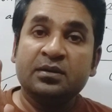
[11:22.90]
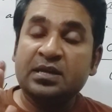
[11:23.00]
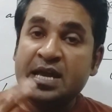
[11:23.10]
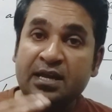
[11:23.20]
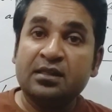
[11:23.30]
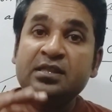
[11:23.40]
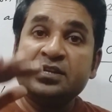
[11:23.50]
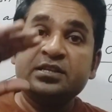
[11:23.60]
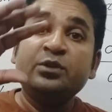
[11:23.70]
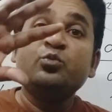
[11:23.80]
angle, that
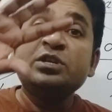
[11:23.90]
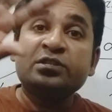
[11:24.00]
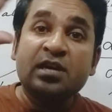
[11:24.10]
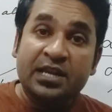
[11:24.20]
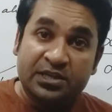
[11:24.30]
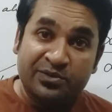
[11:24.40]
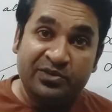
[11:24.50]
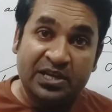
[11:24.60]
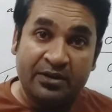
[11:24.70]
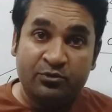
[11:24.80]
in which direction we
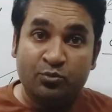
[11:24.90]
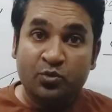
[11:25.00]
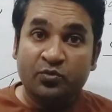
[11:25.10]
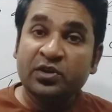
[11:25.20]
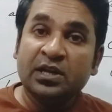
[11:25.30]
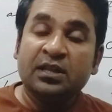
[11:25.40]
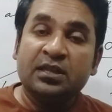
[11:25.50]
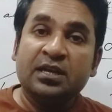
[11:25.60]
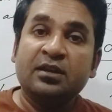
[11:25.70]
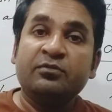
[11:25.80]
have to move.
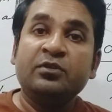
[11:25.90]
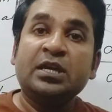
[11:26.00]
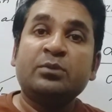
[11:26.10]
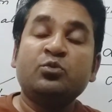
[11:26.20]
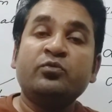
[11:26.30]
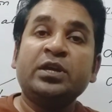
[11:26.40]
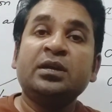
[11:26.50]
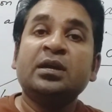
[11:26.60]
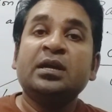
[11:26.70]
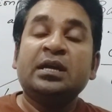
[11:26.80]
Like if we are moving
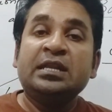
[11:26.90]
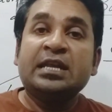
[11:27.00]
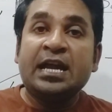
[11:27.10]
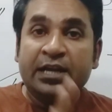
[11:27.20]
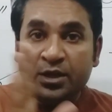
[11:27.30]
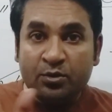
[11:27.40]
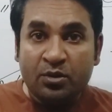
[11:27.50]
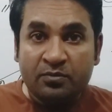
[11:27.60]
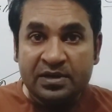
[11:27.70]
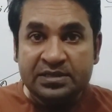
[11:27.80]
in
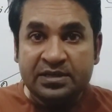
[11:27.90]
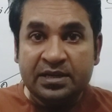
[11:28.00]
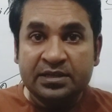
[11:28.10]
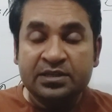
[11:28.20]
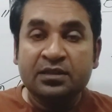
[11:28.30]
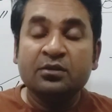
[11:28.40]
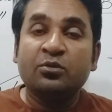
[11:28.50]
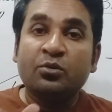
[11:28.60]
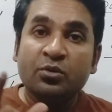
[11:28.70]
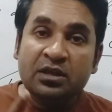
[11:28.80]
anti-clockwise direction,
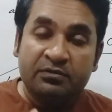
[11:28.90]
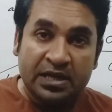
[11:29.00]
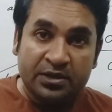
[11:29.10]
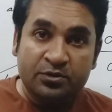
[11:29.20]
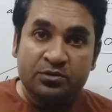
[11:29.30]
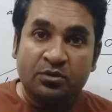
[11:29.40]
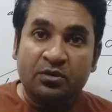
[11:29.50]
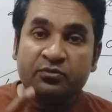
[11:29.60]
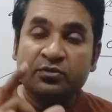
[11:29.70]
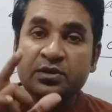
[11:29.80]
all the values
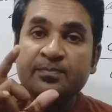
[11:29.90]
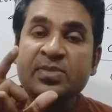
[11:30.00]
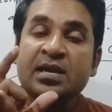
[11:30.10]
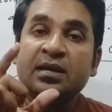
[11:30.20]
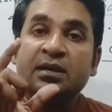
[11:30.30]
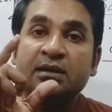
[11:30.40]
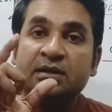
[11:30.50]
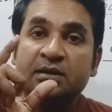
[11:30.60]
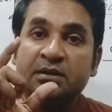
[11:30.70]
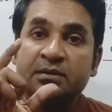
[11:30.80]
of
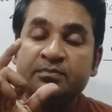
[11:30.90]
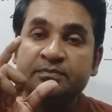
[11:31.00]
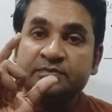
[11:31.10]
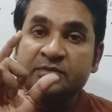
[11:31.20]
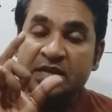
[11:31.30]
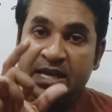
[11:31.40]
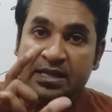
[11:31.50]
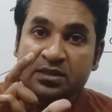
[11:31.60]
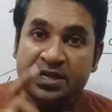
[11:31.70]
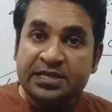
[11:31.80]
angle
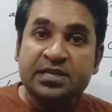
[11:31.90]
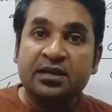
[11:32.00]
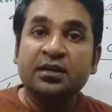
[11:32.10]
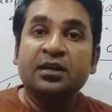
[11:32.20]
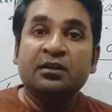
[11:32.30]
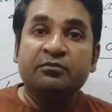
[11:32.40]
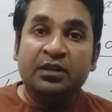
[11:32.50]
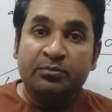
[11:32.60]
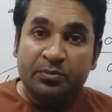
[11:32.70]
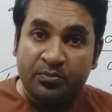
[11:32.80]
theta will
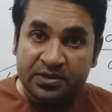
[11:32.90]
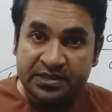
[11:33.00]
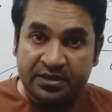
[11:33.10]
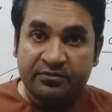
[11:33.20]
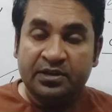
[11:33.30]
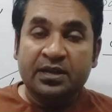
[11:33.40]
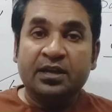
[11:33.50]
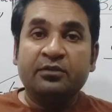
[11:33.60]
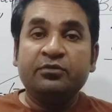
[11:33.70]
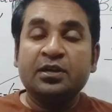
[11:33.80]
be positive.
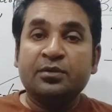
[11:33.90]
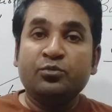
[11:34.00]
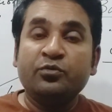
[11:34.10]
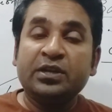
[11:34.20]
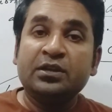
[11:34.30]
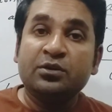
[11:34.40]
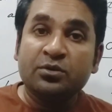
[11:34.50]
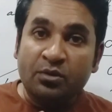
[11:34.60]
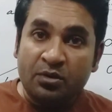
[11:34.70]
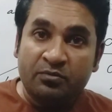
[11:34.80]
If we are moving in
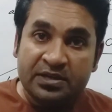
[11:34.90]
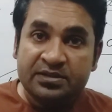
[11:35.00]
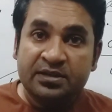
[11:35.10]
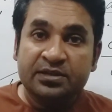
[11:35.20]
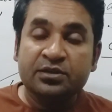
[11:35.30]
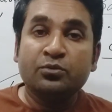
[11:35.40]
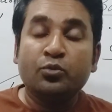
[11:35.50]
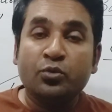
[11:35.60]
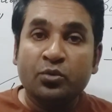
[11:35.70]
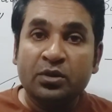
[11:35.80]
clockwise direction,
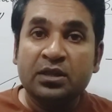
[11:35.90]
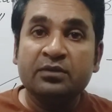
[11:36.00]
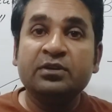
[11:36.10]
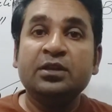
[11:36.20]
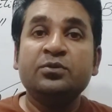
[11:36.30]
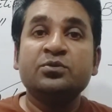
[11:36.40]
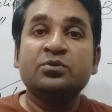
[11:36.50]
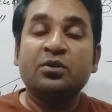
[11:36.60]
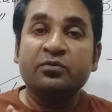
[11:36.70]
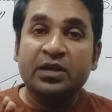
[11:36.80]
all the values
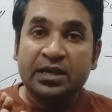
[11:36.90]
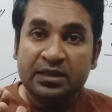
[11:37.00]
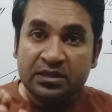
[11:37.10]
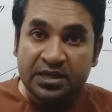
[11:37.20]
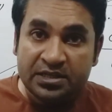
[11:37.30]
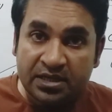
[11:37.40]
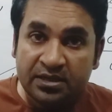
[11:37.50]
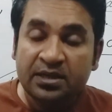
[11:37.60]
of angle theta